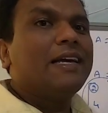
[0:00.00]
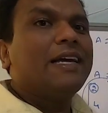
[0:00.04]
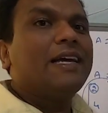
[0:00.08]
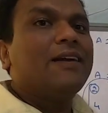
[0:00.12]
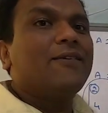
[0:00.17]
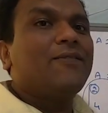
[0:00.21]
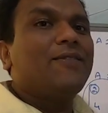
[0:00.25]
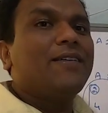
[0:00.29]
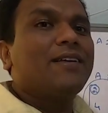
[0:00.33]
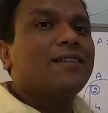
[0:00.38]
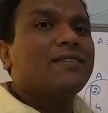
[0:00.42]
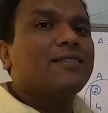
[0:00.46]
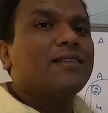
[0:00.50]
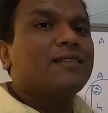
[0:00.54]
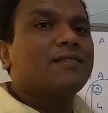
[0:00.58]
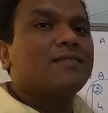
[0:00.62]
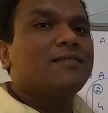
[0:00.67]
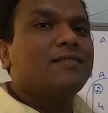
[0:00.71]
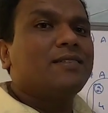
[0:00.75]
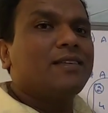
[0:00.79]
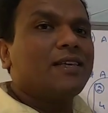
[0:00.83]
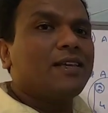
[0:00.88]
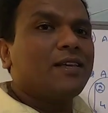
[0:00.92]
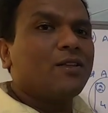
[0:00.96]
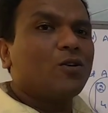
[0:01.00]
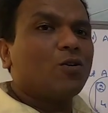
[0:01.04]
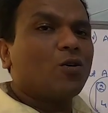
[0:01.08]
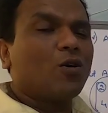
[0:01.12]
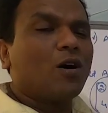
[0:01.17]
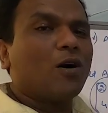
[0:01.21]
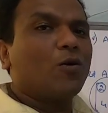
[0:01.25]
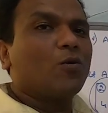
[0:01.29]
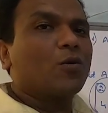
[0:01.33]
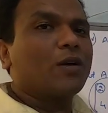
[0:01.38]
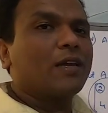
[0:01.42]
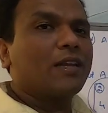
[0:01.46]
If it is a 0,
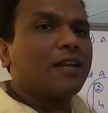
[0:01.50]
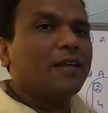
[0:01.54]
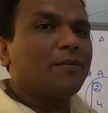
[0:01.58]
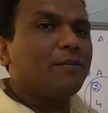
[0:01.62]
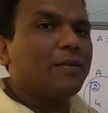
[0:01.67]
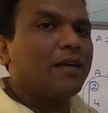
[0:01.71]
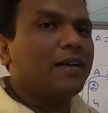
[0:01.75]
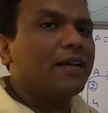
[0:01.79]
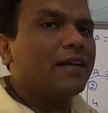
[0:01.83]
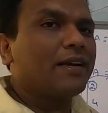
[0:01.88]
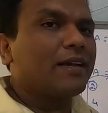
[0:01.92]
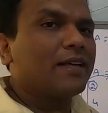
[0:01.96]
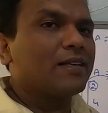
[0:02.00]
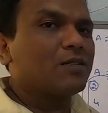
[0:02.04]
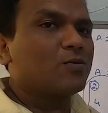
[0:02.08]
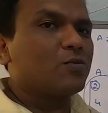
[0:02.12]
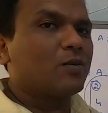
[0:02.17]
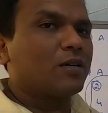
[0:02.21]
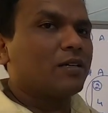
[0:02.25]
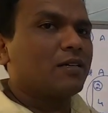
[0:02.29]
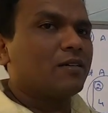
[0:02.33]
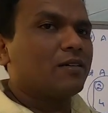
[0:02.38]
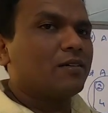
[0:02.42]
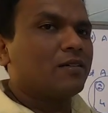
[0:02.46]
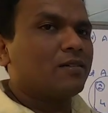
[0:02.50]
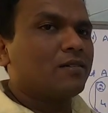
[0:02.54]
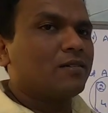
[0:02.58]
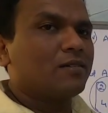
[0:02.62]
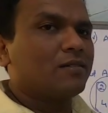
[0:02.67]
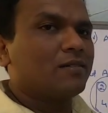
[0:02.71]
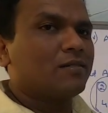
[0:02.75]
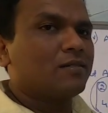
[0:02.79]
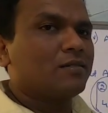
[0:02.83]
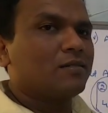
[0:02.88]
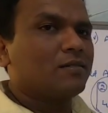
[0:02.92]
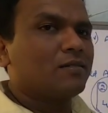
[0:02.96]
how can I make it as 1?
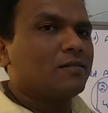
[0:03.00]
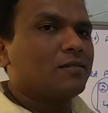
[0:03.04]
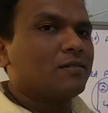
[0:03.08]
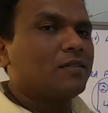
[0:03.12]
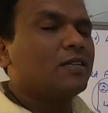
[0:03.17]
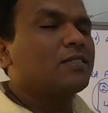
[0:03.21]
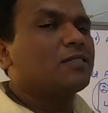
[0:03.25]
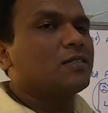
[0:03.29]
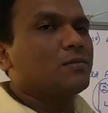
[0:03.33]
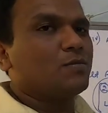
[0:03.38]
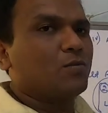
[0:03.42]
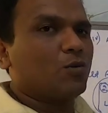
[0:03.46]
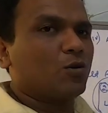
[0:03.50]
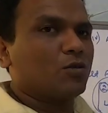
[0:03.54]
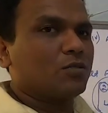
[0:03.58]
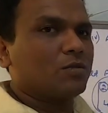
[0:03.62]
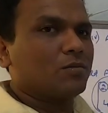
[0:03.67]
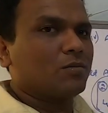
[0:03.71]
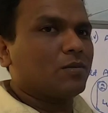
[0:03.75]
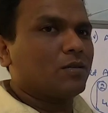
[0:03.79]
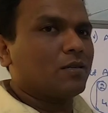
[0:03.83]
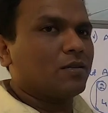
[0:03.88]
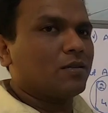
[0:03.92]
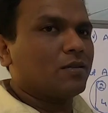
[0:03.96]
That's impossible.